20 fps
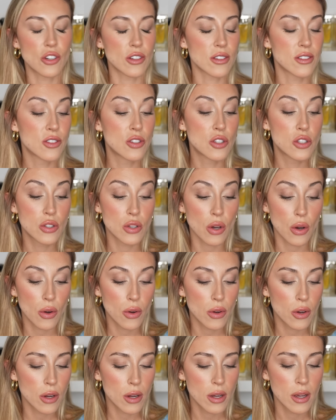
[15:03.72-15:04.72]
just
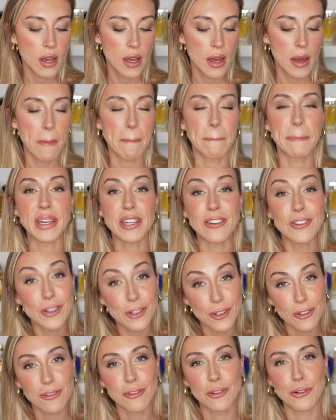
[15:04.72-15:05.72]
so
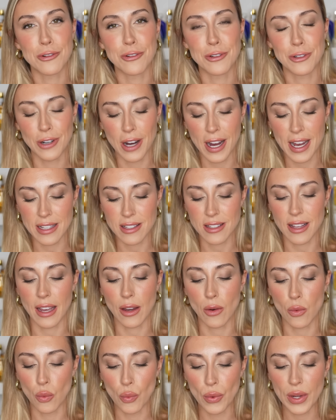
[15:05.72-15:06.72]
beautiful, you guys.
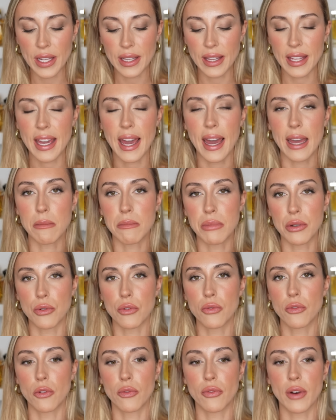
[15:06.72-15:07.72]
Like really a
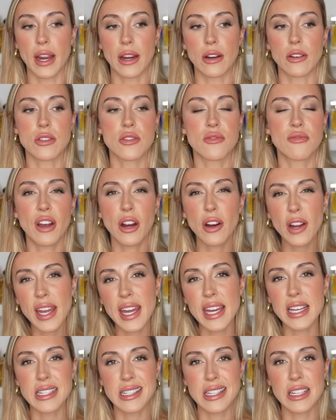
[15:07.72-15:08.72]
beautiful fragrance. Very
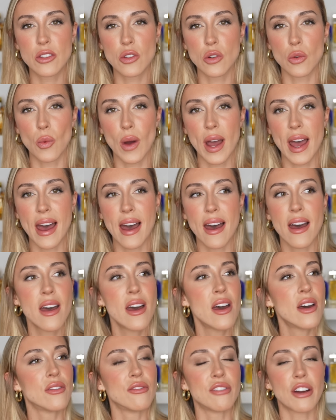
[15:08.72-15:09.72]
easy to wear,
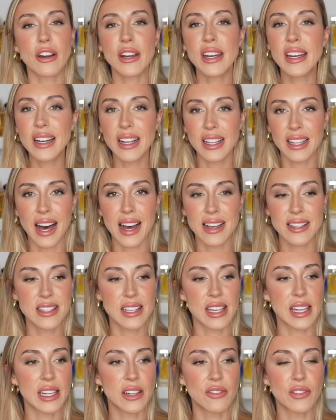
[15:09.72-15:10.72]
very
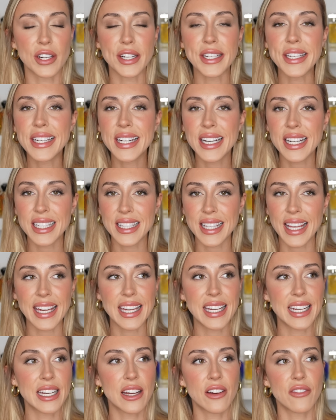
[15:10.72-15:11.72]
classic, very
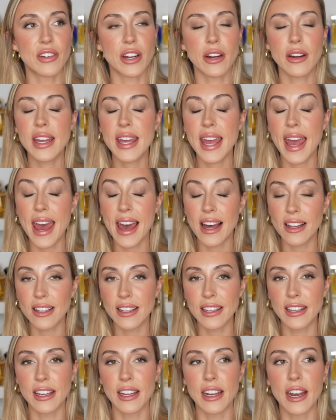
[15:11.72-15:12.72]
clean, very
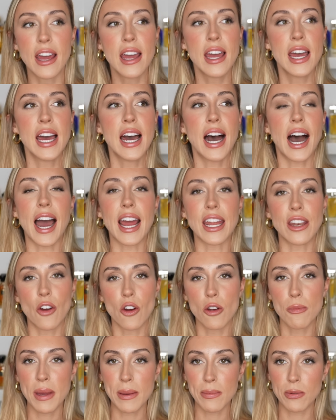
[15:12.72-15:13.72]
elegant. I
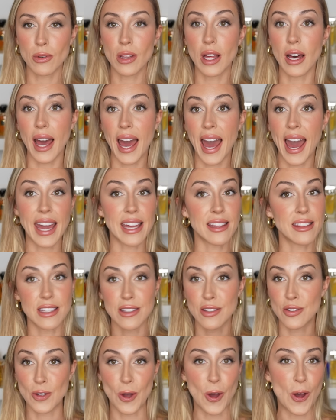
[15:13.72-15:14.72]
know people hate
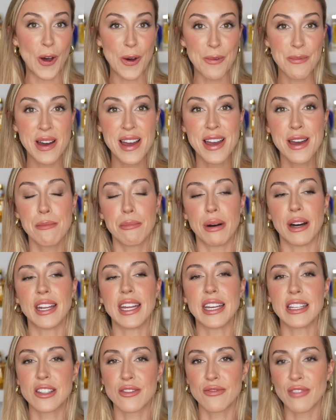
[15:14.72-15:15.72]
this term, but
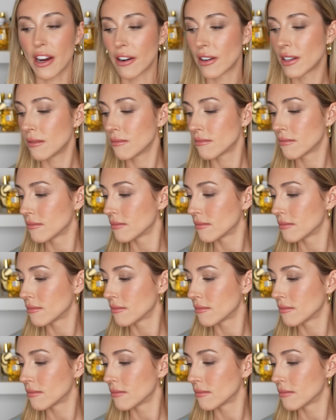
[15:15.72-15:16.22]
it's very